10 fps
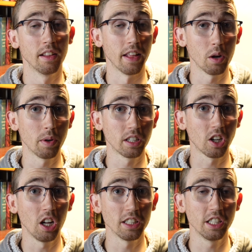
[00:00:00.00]
Then I went to
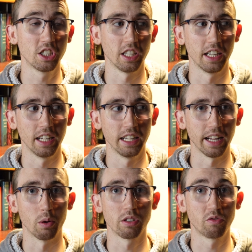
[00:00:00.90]
college and I
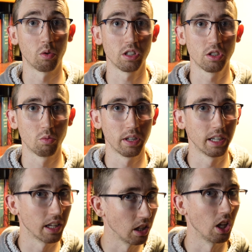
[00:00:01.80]
was forced to
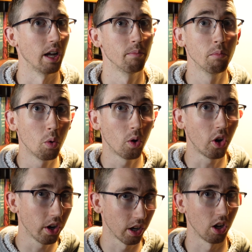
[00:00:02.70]
read a lot
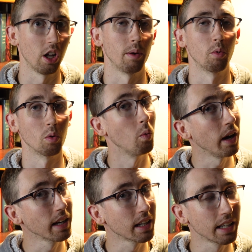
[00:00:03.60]
more and a lot more
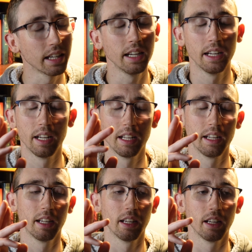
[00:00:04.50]
widely.
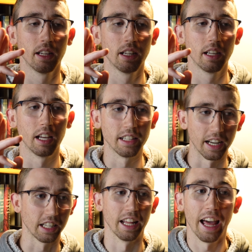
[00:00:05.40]
And then
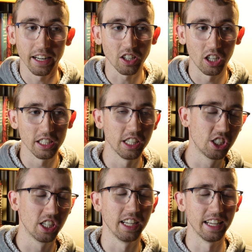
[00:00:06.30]
I got out of
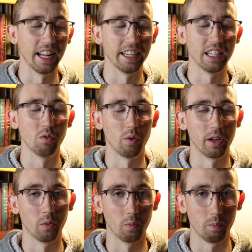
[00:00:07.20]
college and I didn't want
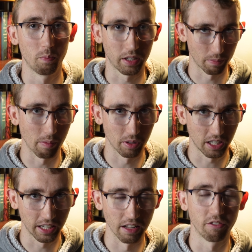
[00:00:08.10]
to pick up a book
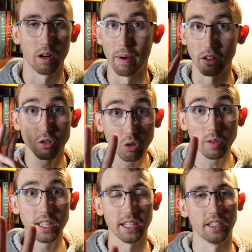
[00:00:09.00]
again for about two
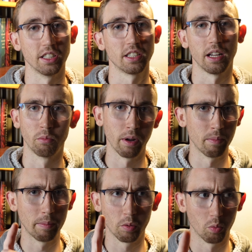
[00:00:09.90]
years. I read
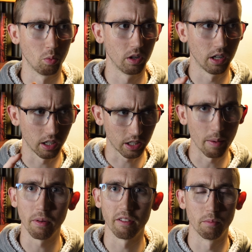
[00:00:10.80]
maybe a
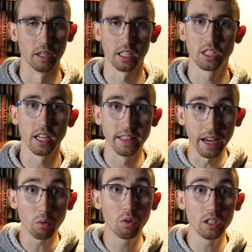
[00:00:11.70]
couple of books, and
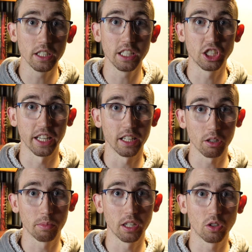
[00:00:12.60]
that really channeled me